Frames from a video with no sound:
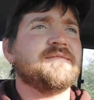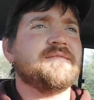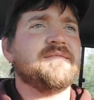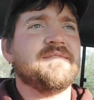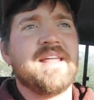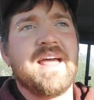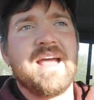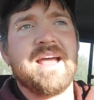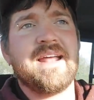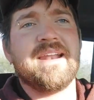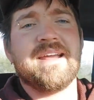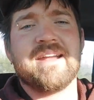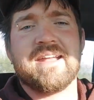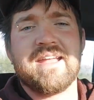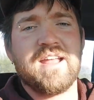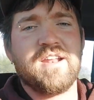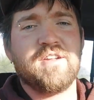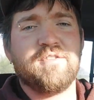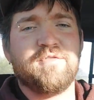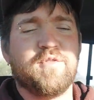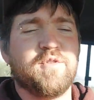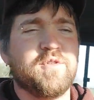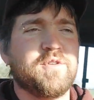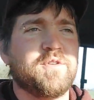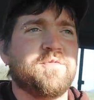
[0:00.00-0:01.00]
That, and I can't
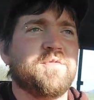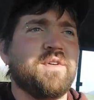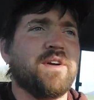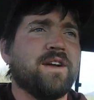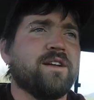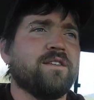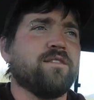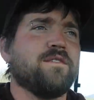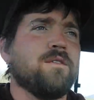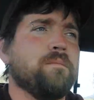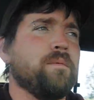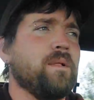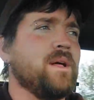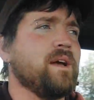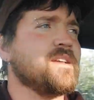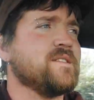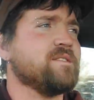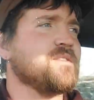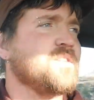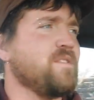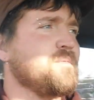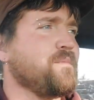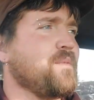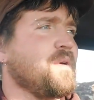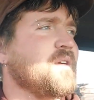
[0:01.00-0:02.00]
afford to fucking replace
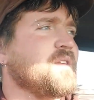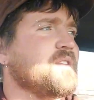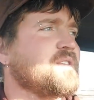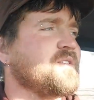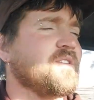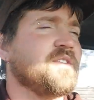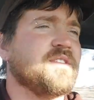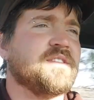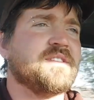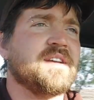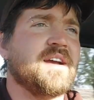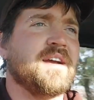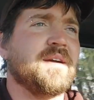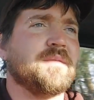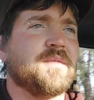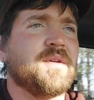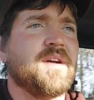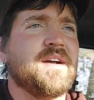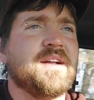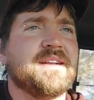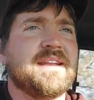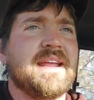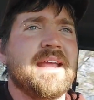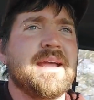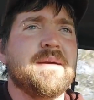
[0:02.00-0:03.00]
all the parts all the time.
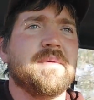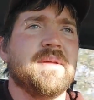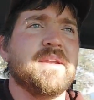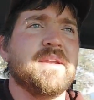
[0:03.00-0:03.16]
God damn it.